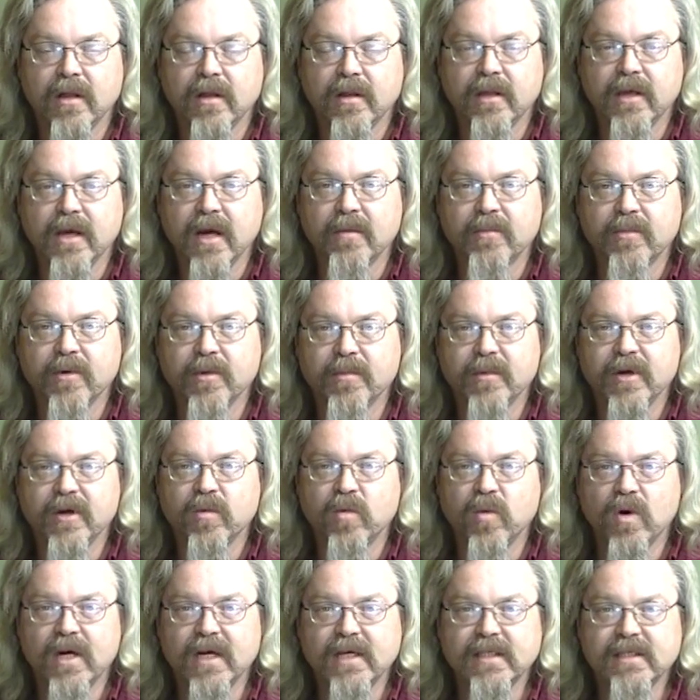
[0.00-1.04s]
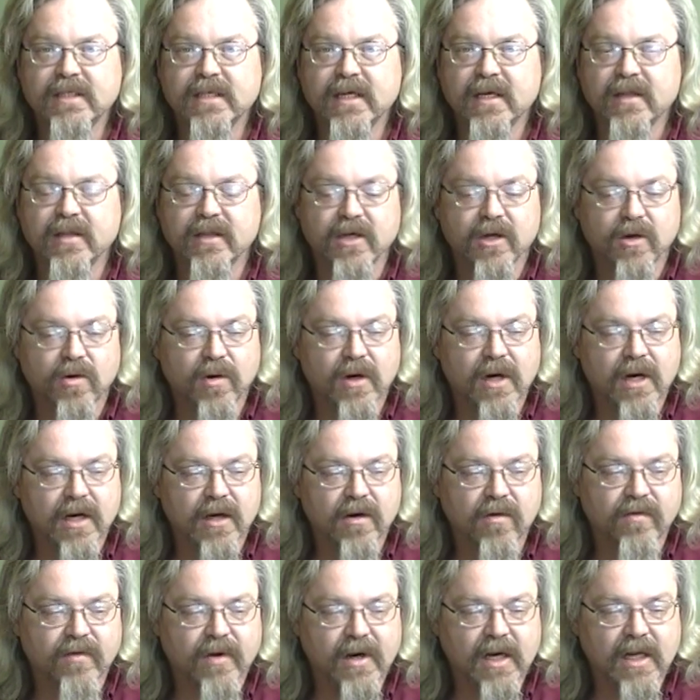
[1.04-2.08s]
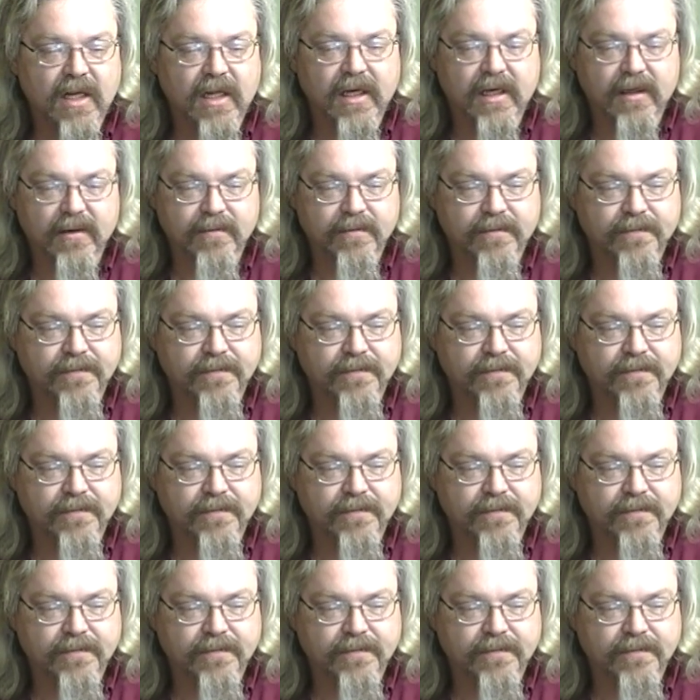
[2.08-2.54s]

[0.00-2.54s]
the upper Midwest and the Ohio Valley.